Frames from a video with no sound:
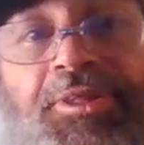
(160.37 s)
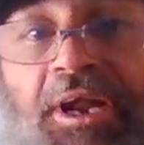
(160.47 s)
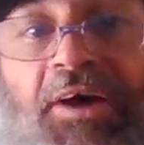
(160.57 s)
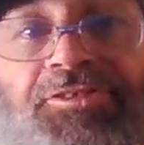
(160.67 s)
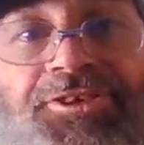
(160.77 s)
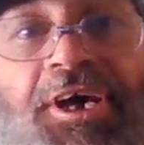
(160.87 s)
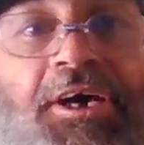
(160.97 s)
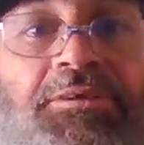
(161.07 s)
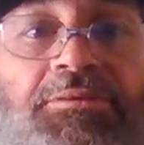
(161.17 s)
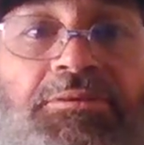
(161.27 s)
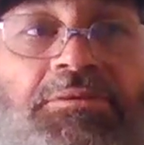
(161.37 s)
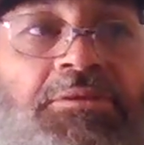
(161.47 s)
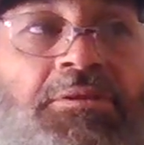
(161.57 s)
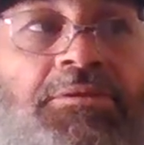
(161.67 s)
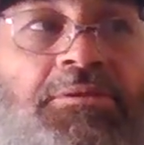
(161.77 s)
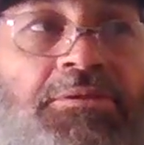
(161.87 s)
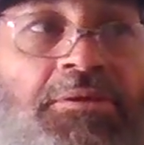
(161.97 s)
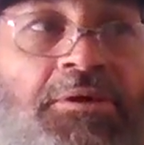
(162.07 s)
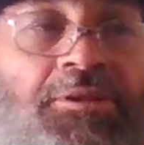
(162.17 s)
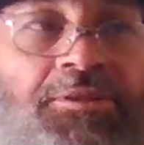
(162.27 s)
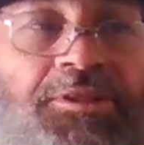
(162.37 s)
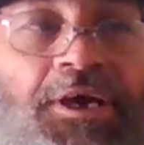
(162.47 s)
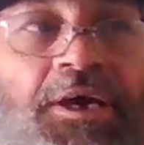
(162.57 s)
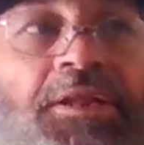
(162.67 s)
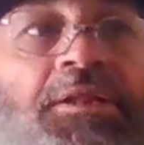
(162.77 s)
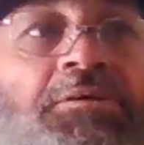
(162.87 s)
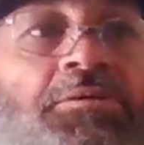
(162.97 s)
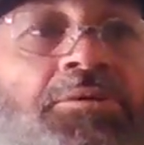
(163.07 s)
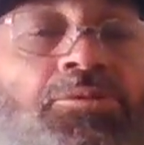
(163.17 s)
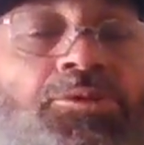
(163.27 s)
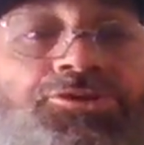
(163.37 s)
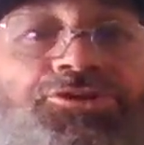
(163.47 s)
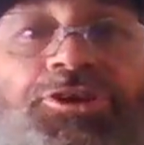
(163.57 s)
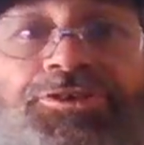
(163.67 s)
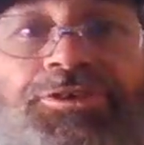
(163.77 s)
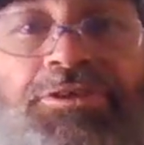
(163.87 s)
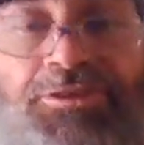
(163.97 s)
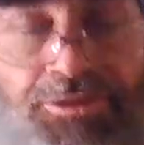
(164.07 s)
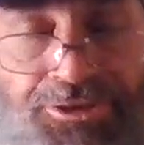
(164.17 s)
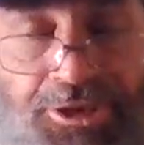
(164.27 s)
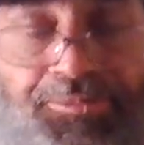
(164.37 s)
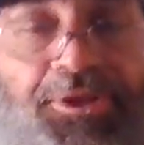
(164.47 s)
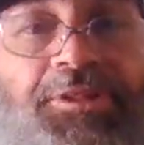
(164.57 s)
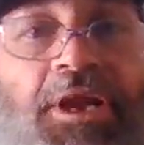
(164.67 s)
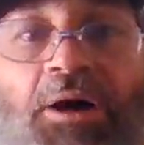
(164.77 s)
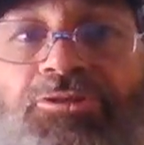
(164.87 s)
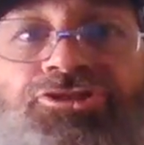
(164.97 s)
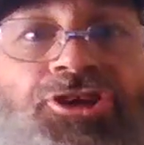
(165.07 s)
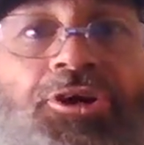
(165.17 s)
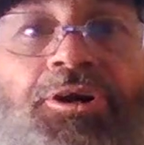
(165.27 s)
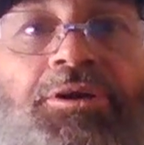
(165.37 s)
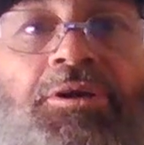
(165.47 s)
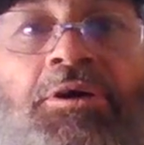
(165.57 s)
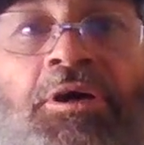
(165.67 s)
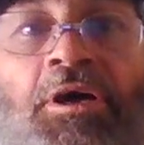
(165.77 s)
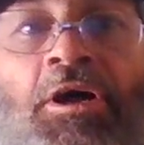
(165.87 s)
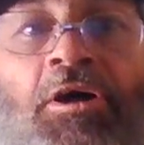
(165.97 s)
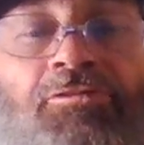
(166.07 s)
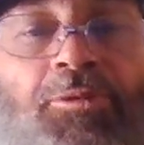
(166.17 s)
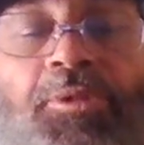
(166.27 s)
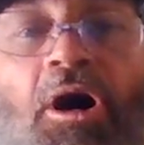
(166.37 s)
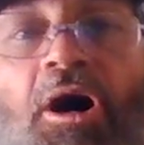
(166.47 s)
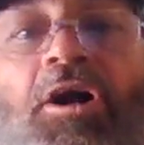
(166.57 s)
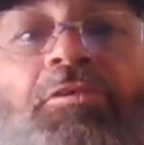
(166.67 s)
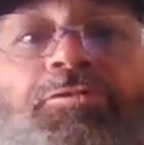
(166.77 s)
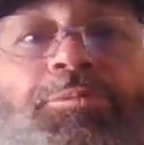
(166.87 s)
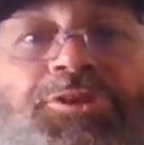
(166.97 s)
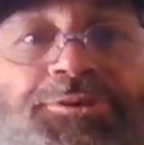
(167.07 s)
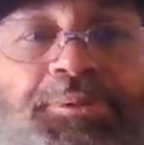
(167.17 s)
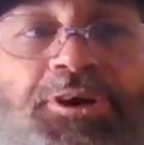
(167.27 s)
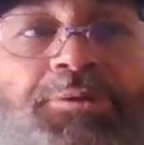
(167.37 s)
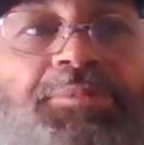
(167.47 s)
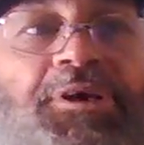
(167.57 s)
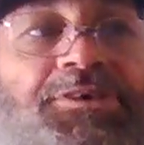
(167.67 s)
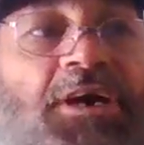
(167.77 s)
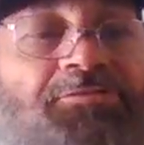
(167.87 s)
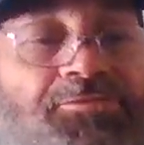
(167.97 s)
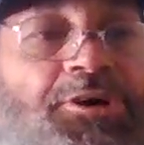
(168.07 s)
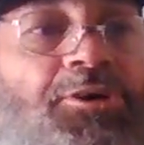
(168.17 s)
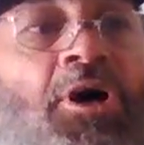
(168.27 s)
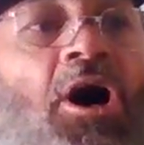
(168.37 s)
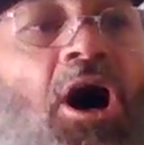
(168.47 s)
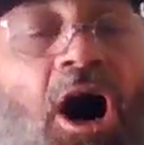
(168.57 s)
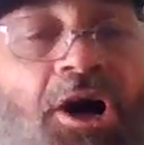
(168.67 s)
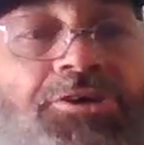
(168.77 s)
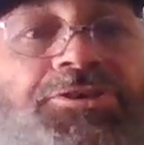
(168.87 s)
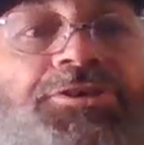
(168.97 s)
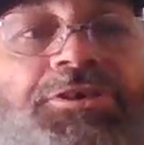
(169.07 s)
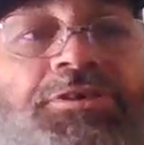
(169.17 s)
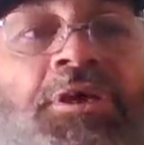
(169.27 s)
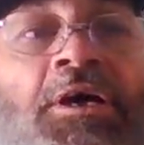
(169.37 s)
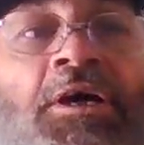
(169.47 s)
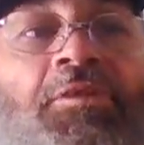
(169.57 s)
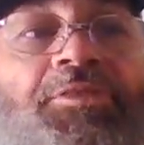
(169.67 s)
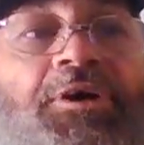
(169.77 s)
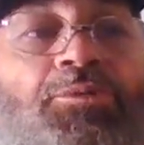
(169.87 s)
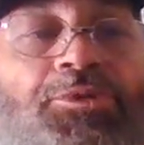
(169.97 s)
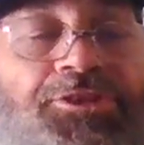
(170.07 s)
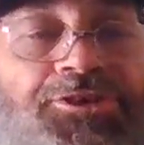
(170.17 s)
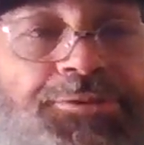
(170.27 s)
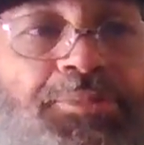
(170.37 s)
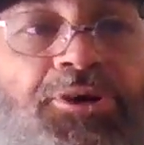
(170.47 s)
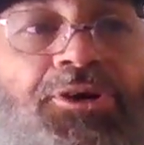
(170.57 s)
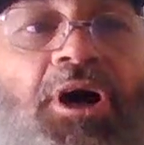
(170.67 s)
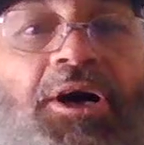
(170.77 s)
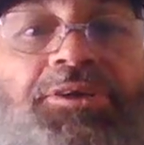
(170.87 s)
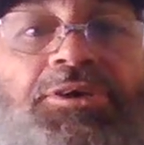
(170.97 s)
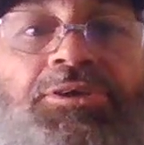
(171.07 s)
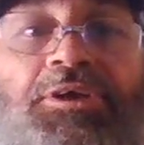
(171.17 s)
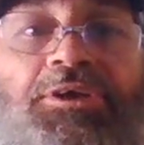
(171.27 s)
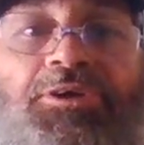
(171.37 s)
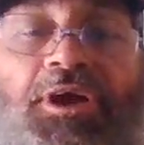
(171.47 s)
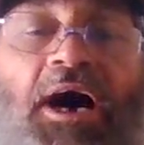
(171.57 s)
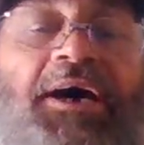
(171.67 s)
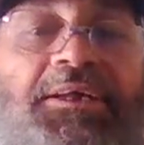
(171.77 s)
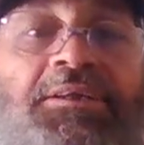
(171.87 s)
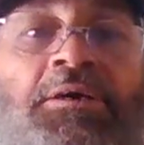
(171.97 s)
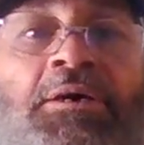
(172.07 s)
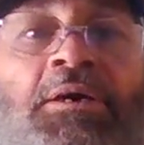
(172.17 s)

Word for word: that I've said that was just something that I was sharing from the heart, from the spirit, because I feel honestly that with the spirit on you, that you're guided,